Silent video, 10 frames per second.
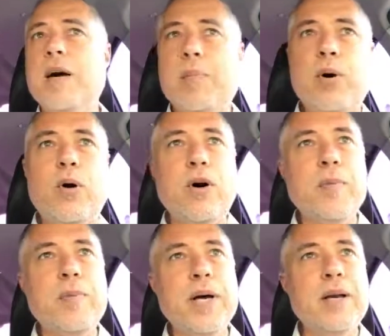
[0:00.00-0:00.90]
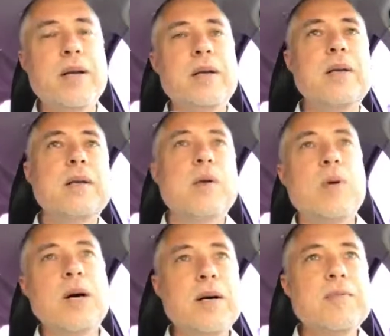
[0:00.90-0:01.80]
not porn, but,
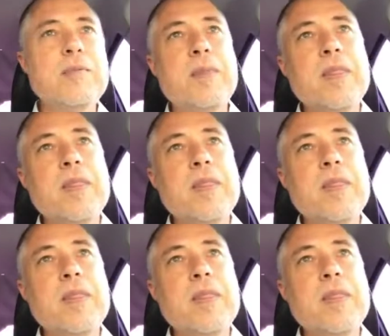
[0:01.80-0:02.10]
well,